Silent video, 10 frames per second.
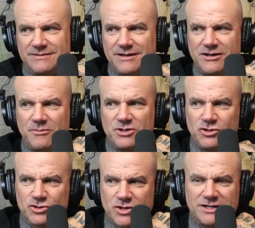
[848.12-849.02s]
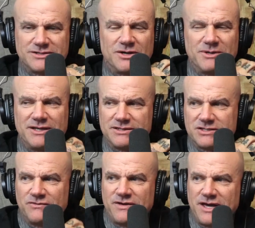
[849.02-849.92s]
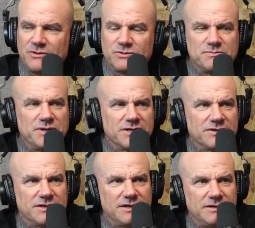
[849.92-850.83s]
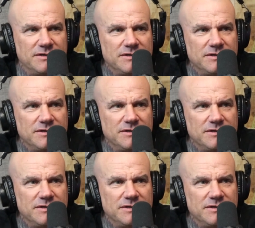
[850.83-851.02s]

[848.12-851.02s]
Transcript: I know, but you tried to tell me that Savannah was bigger than.